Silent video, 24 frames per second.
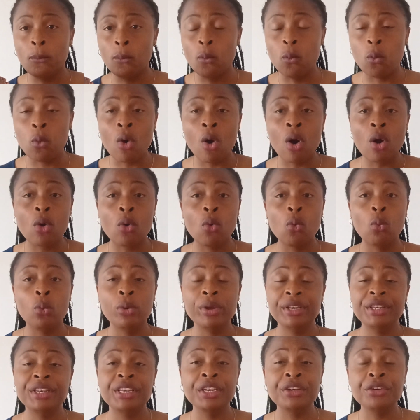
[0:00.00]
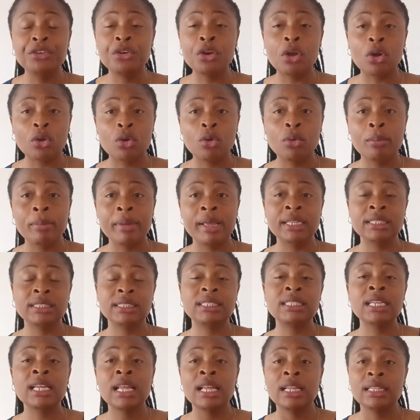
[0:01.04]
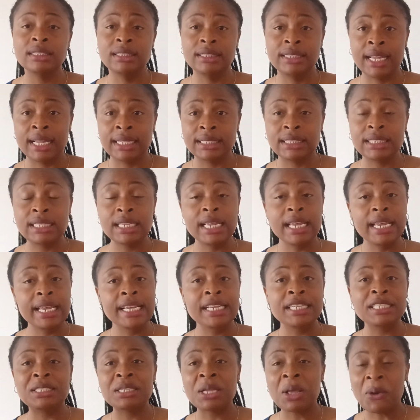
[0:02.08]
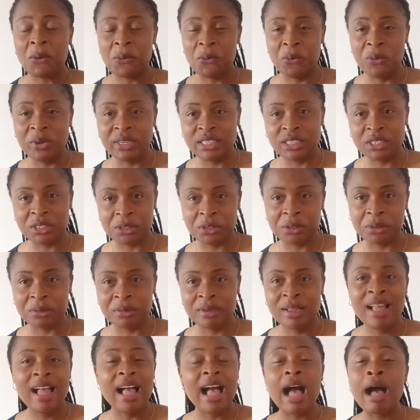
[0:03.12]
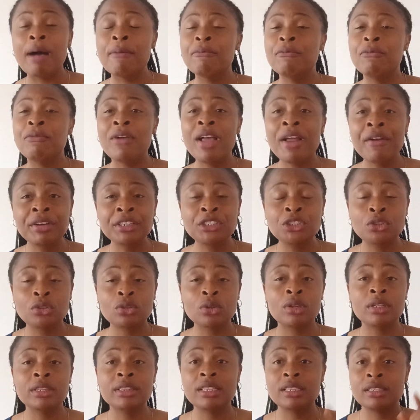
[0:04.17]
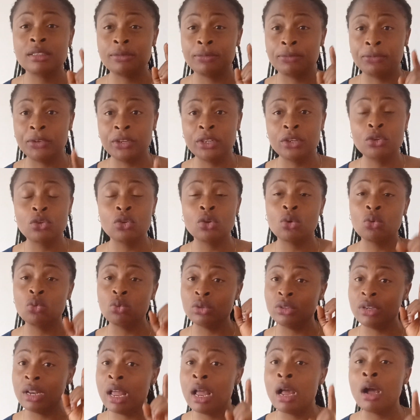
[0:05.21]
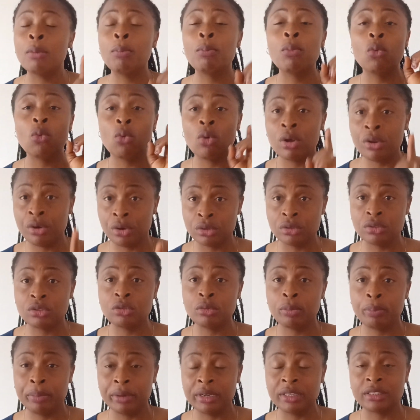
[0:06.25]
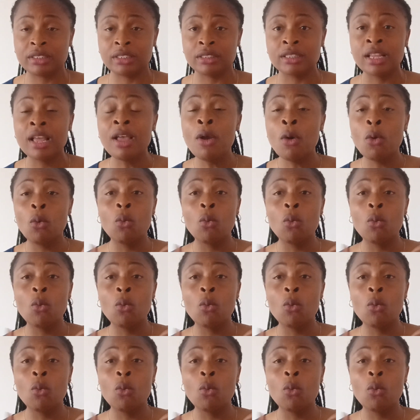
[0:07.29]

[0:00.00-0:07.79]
work with the document that is with you. I'm very sure this video would help one or two persons.